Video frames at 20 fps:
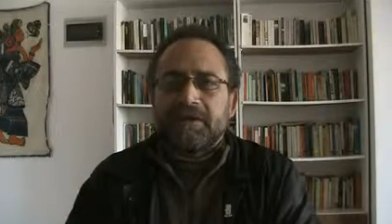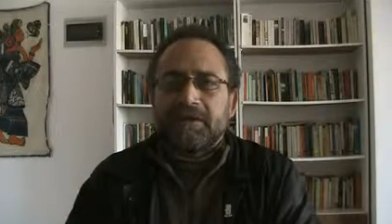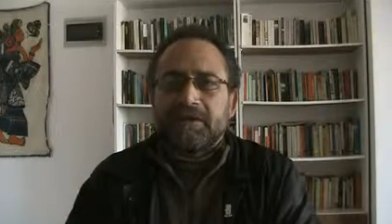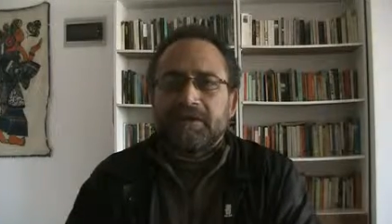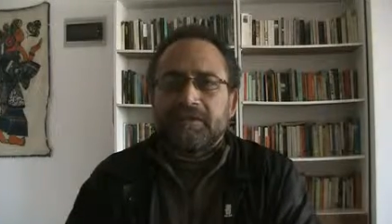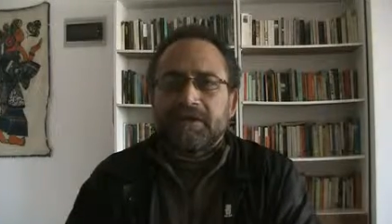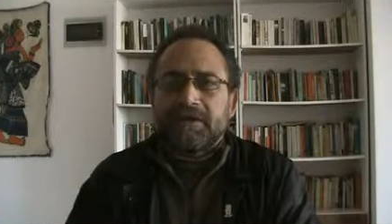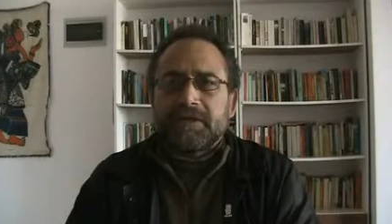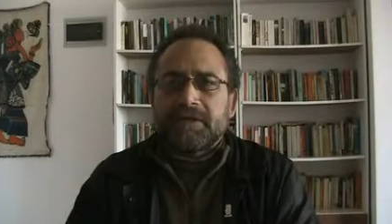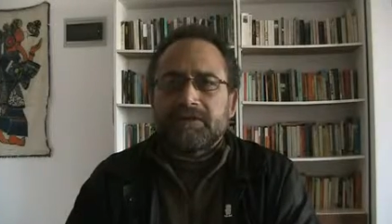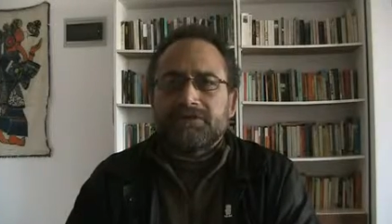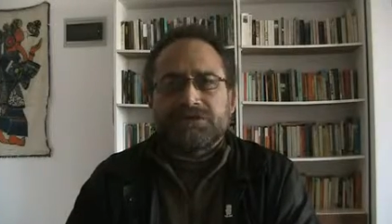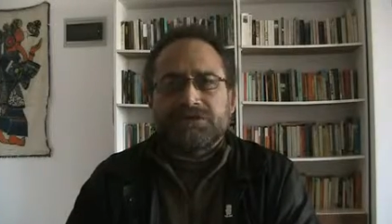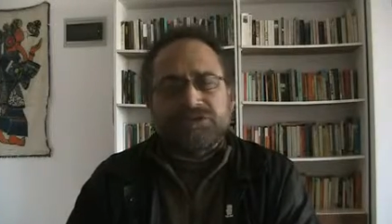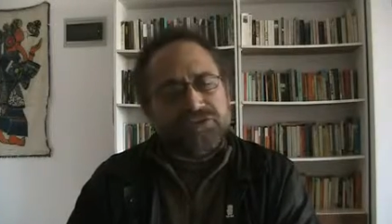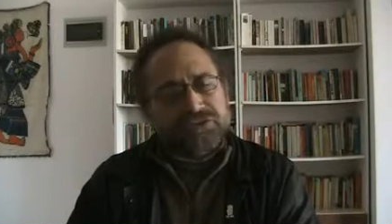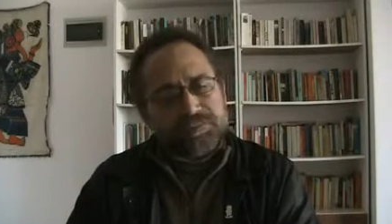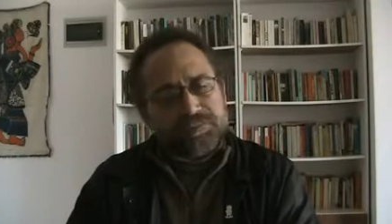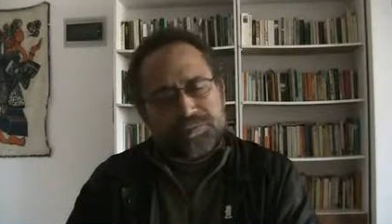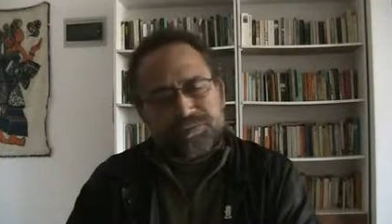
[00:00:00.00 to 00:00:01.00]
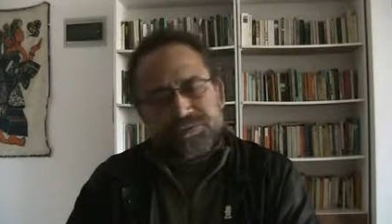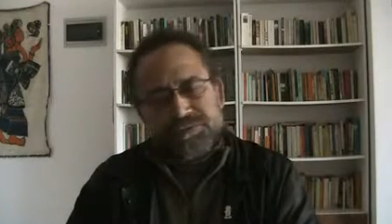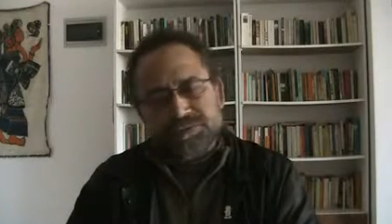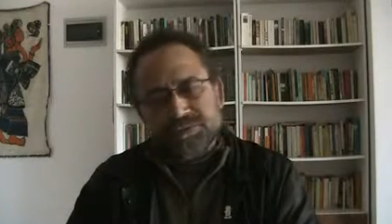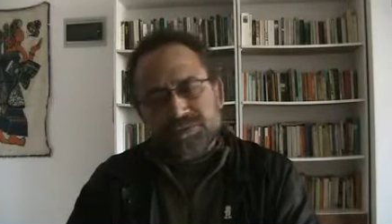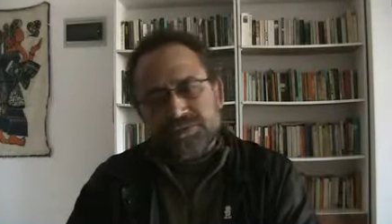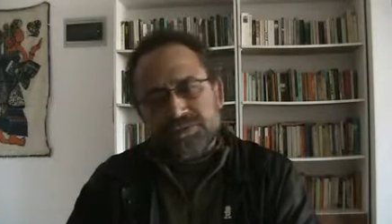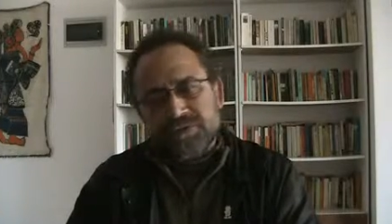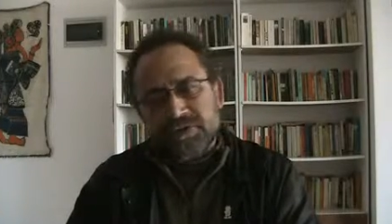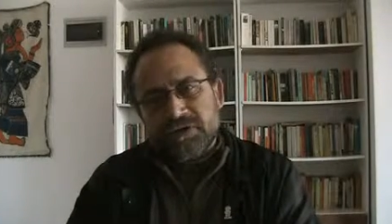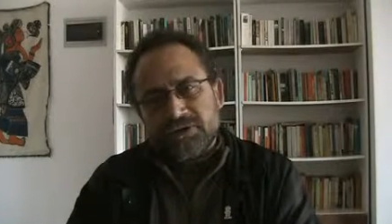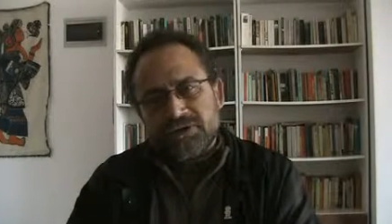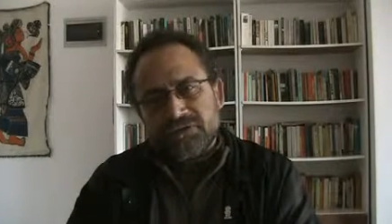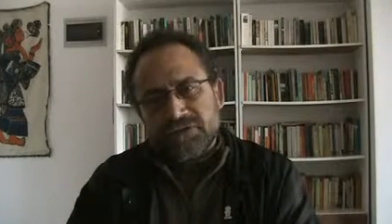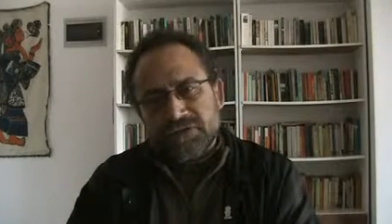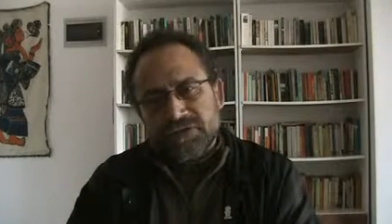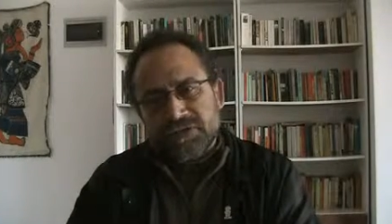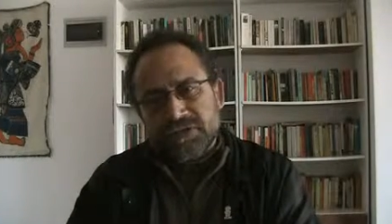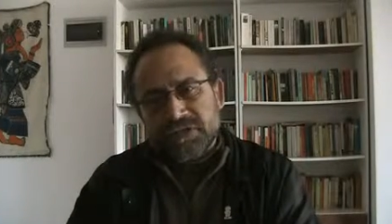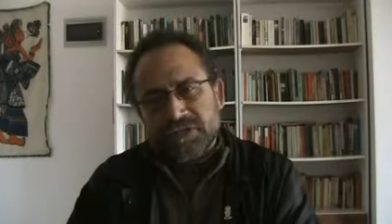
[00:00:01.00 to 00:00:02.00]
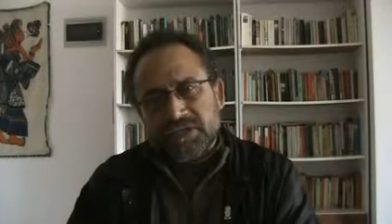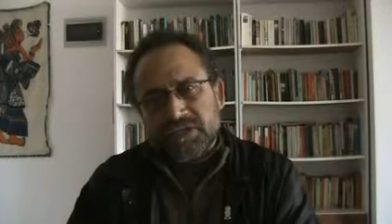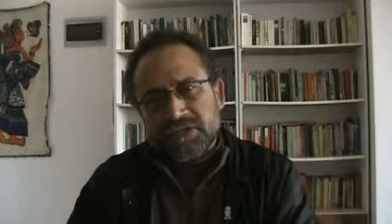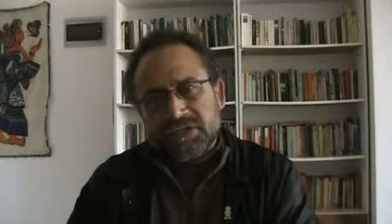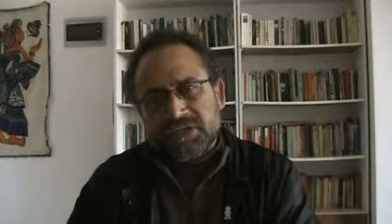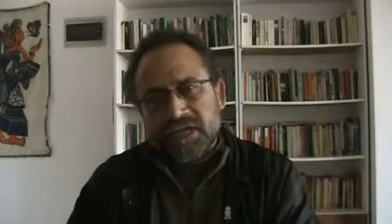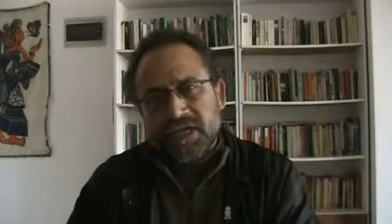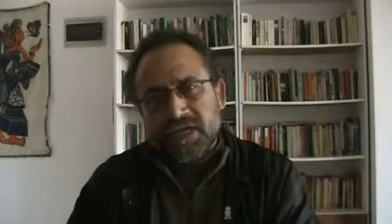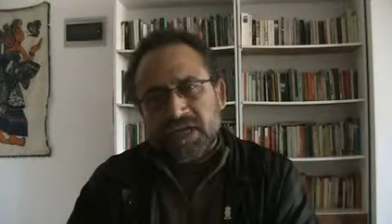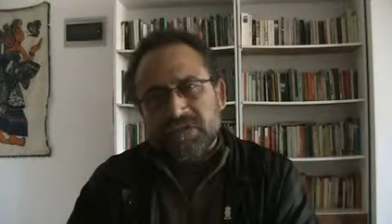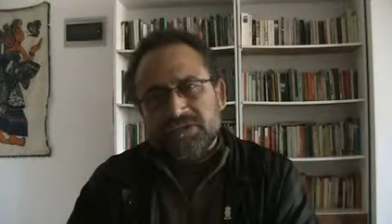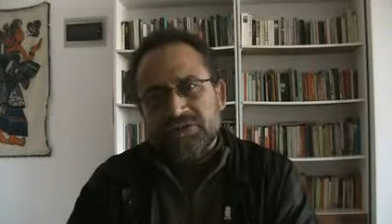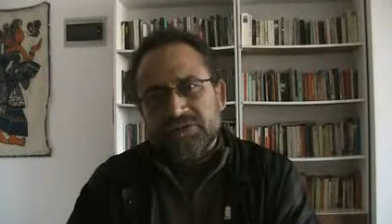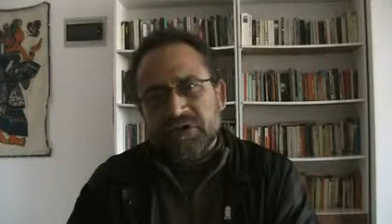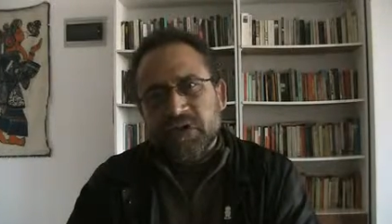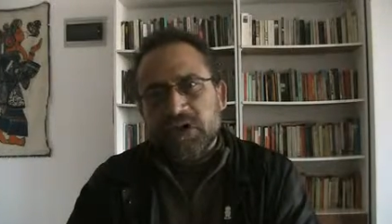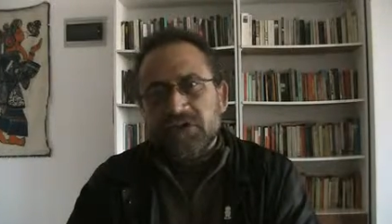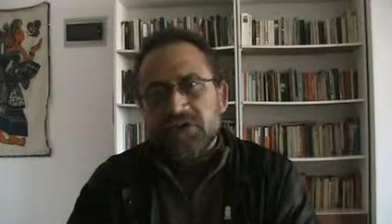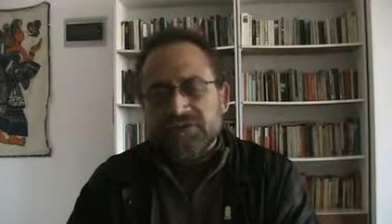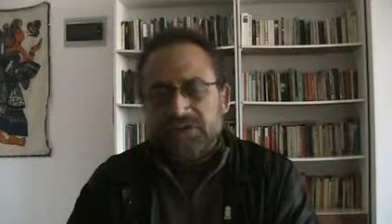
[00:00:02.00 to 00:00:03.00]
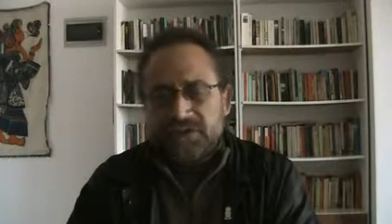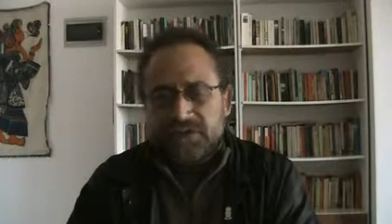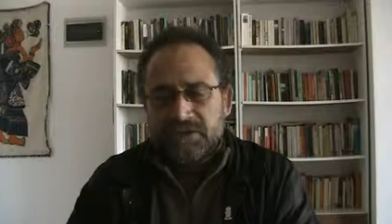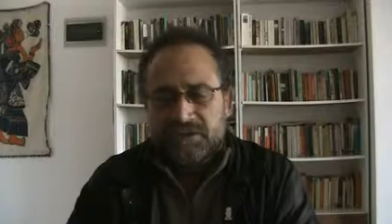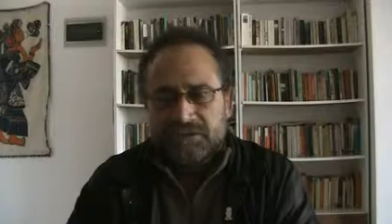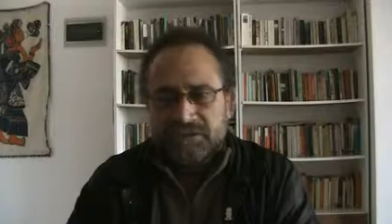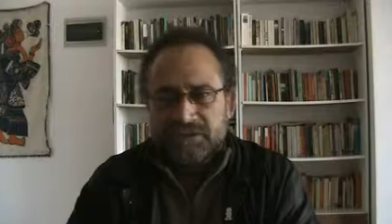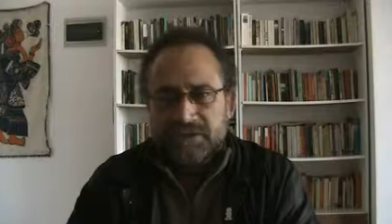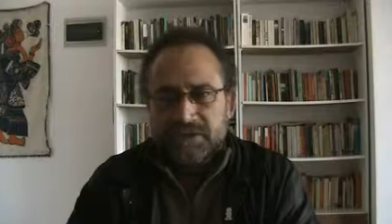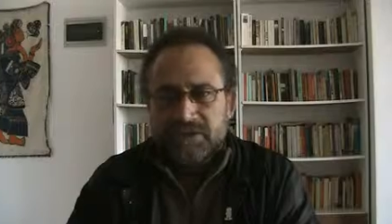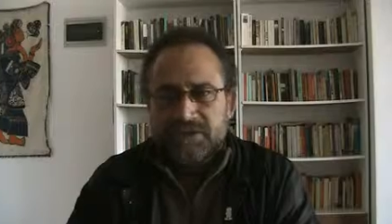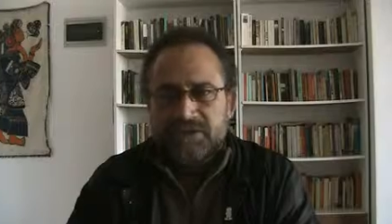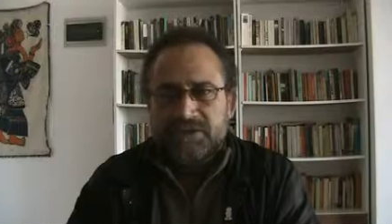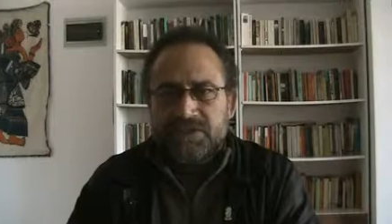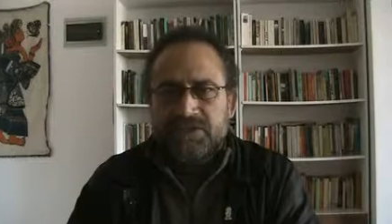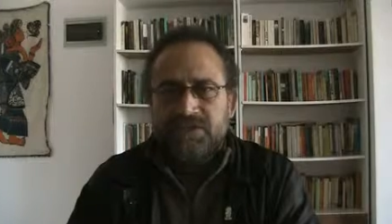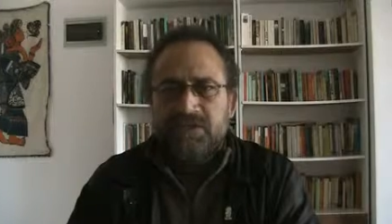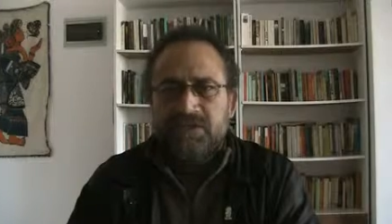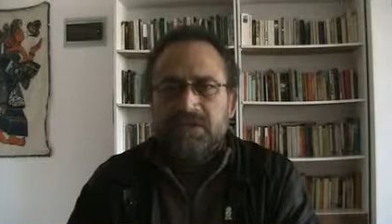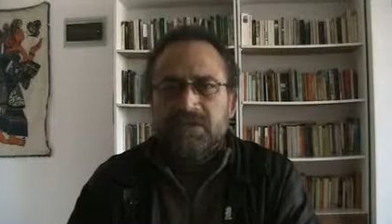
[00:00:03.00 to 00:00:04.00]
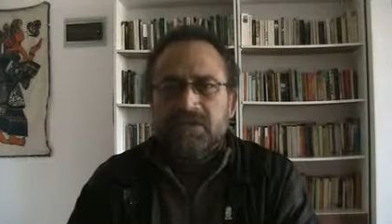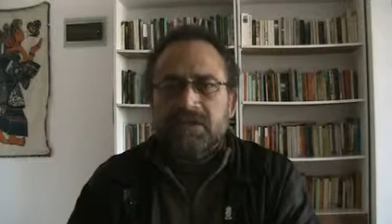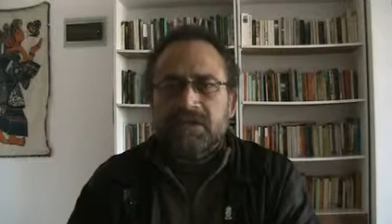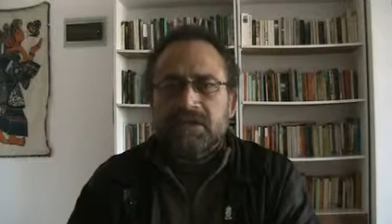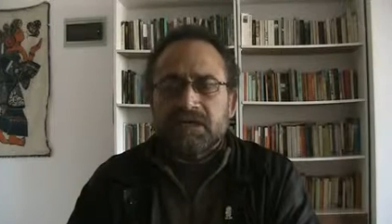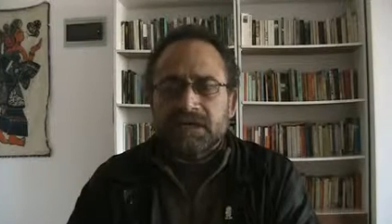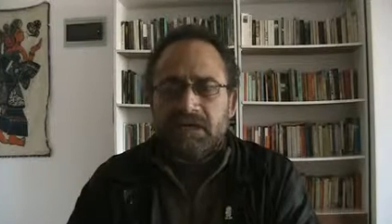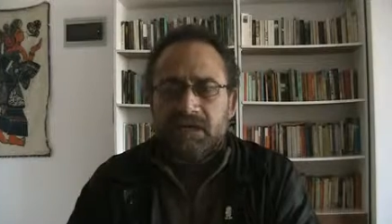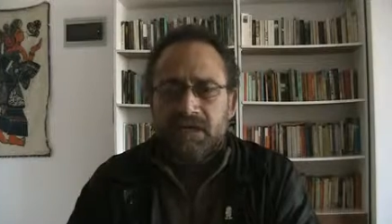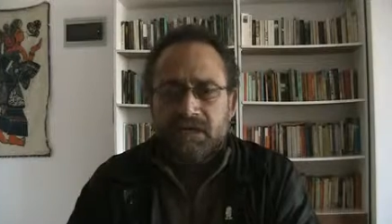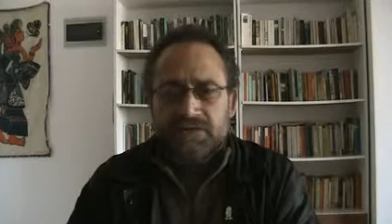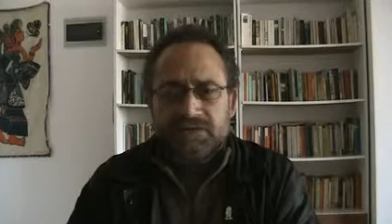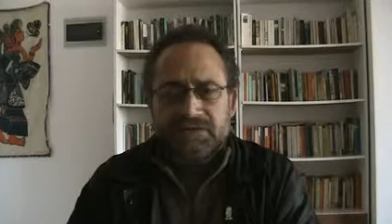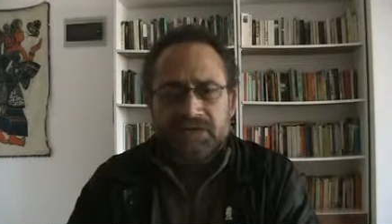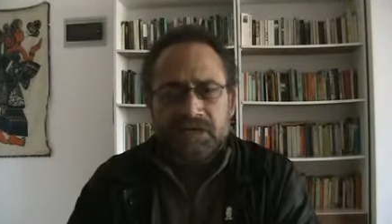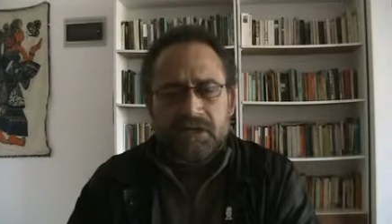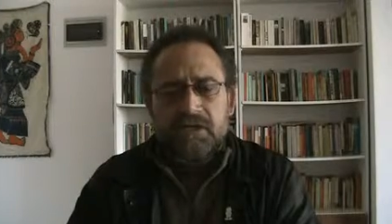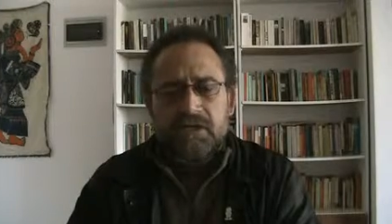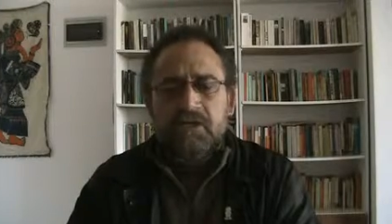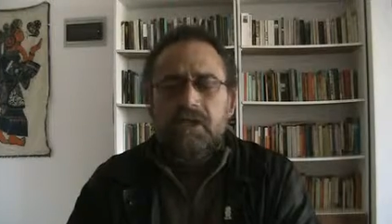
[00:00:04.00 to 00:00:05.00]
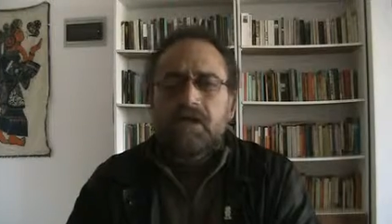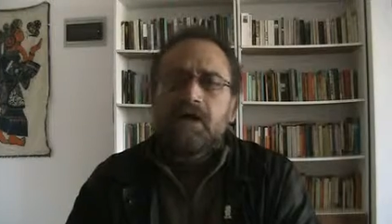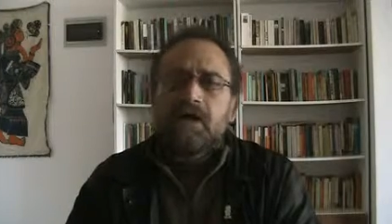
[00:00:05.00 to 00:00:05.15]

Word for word: I am an Associate Professor of Cultural Studies at Al-Aqsa University in Gaza.